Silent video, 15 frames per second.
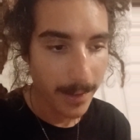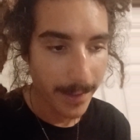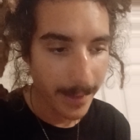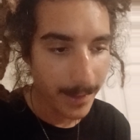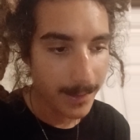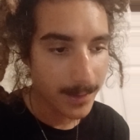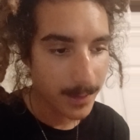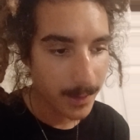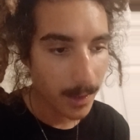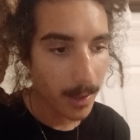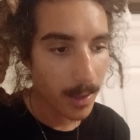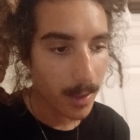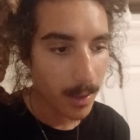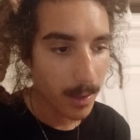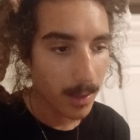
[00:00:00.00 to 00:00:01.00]
its
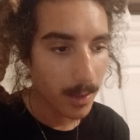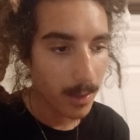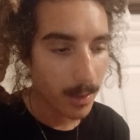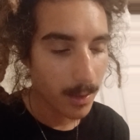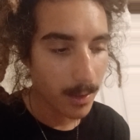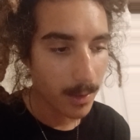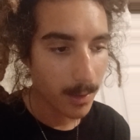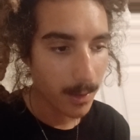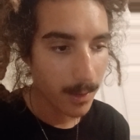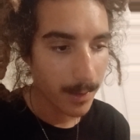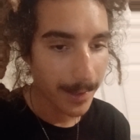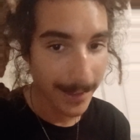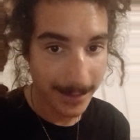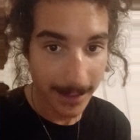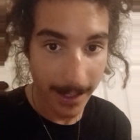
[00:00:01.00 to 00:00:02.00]
uh
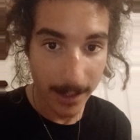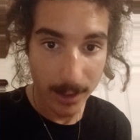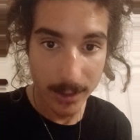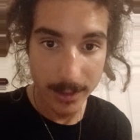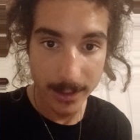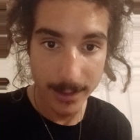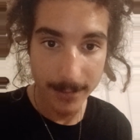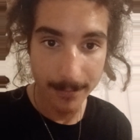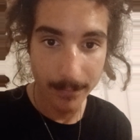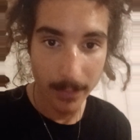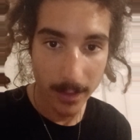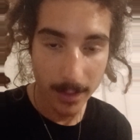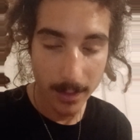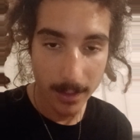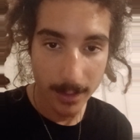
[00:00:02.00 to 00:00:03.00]
its energy
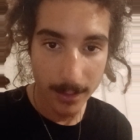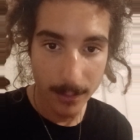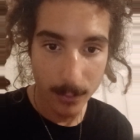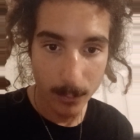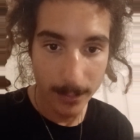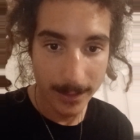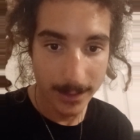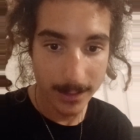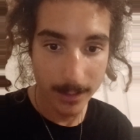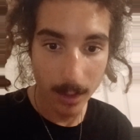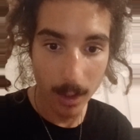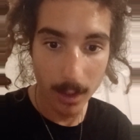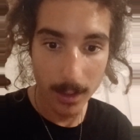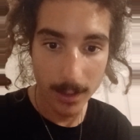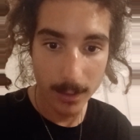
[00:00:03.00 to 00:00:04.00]
which is the
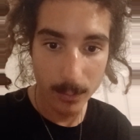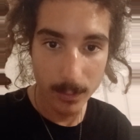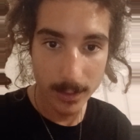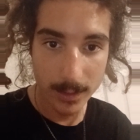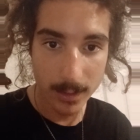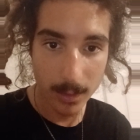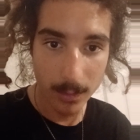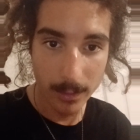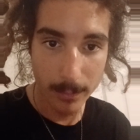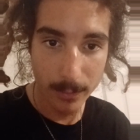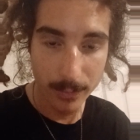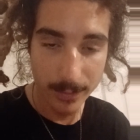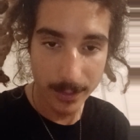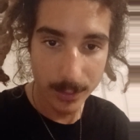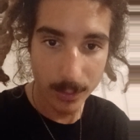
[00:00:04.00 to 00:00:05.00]
heart we're slowly
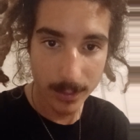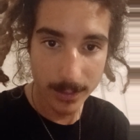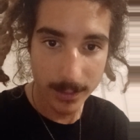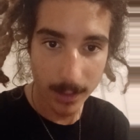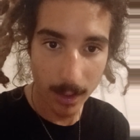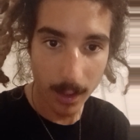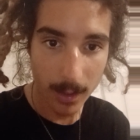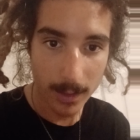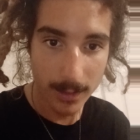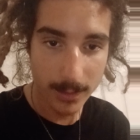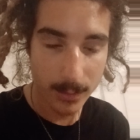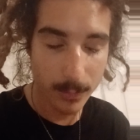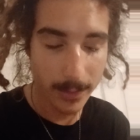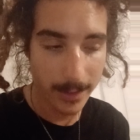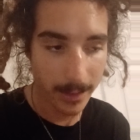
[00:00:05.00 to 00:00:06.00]
moving towards the heart
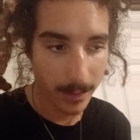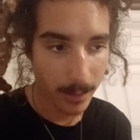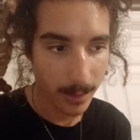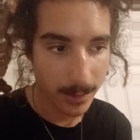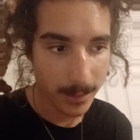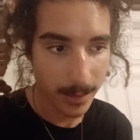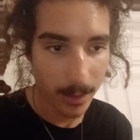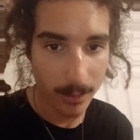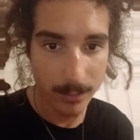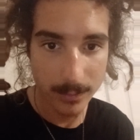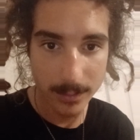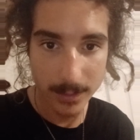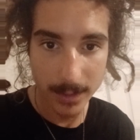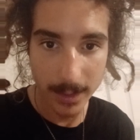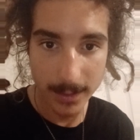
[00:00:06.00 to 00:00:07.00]
within
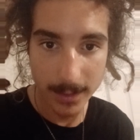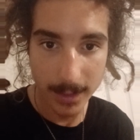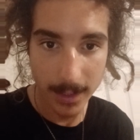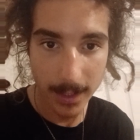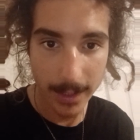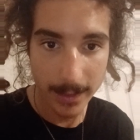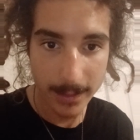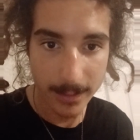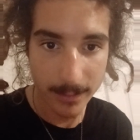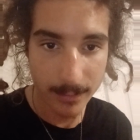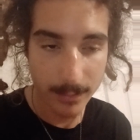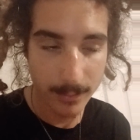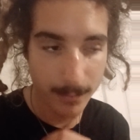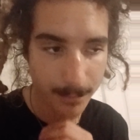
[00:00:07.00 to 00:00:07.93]
ourselves as a collective